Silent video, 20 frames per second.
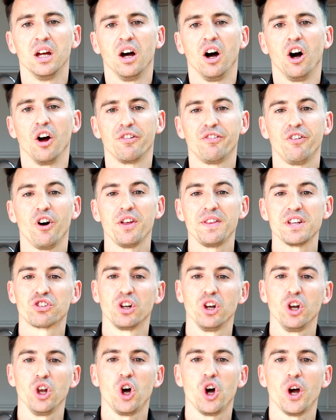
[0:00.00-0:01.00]
I find this
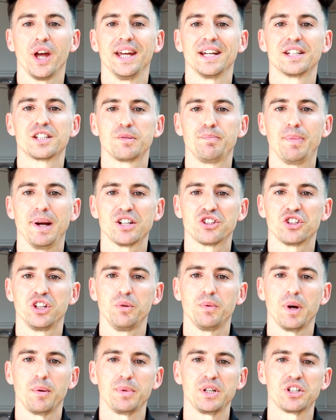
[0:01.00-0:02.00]
a lot, especially
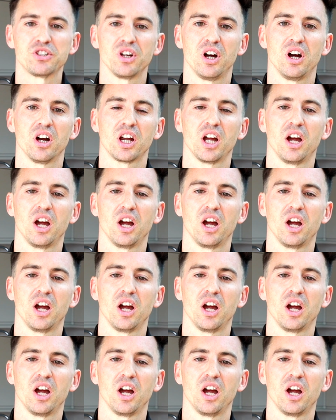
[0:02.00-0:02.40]
when we start